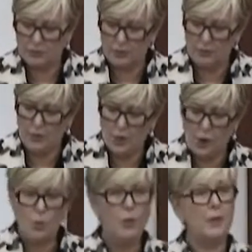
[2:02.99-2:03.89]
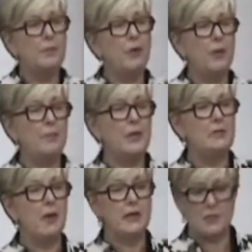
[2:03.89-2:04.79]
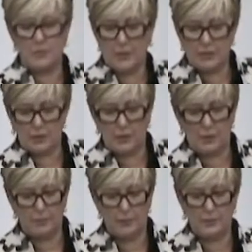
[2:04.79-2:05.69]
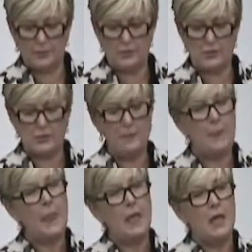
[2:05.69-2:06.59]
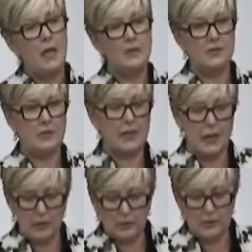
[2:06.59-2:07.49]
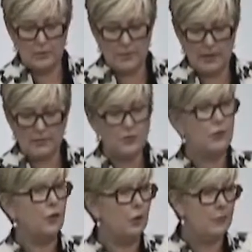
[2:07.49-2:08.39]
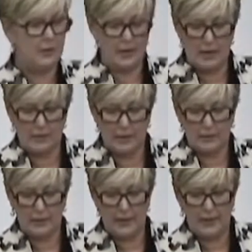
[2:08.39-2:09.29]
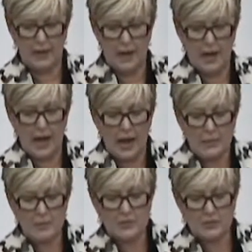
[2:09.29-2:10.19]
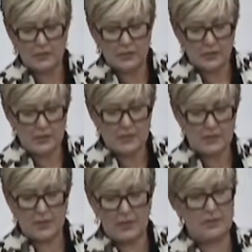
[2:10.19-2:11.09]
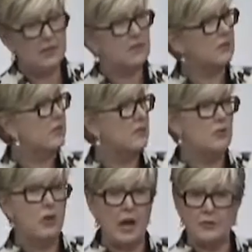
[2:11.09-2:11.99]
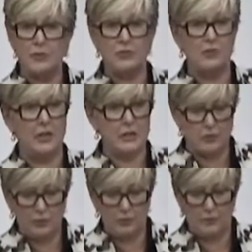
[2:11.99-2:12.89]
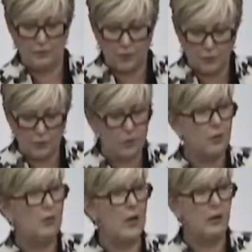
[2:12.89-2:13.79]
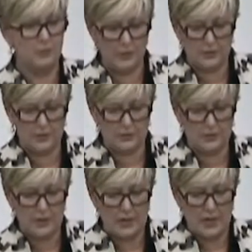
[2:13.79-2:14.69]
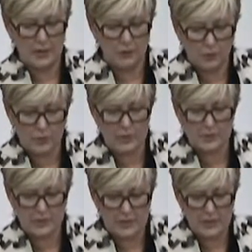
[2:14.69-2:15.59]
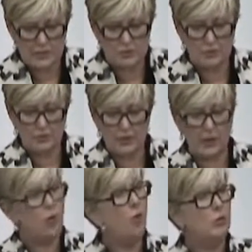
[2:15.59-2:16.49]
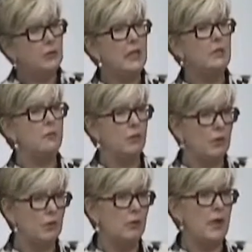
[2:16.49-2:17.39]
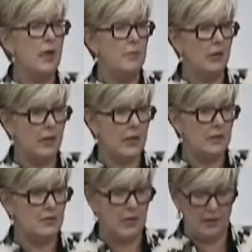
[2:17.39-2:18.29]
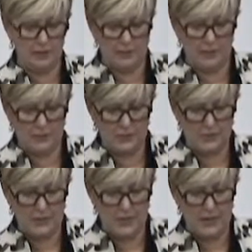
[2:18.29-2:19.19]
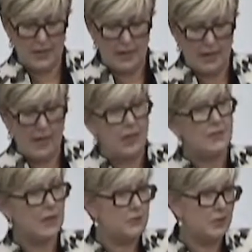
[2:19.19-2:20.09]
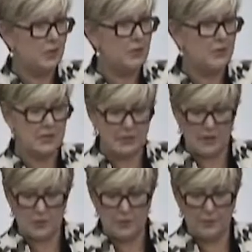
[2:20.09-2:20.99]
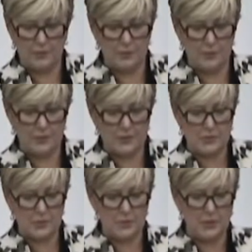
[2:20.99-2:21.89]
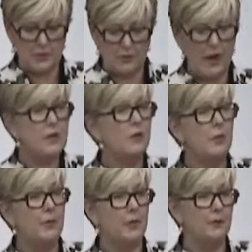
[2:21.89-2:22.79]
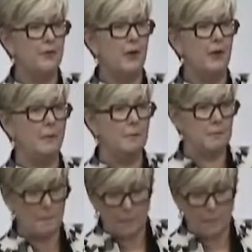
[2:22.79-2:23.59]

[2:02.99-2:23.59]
room know what property rights mean to Albertans. And as a Calgary-based urban MLA, I must clearly state this is not just an issue for rural Albertans, nor is it an issue that only rural MLAs care about. As I've shared with this House before, Mr. Speaker, I grew up on a farm,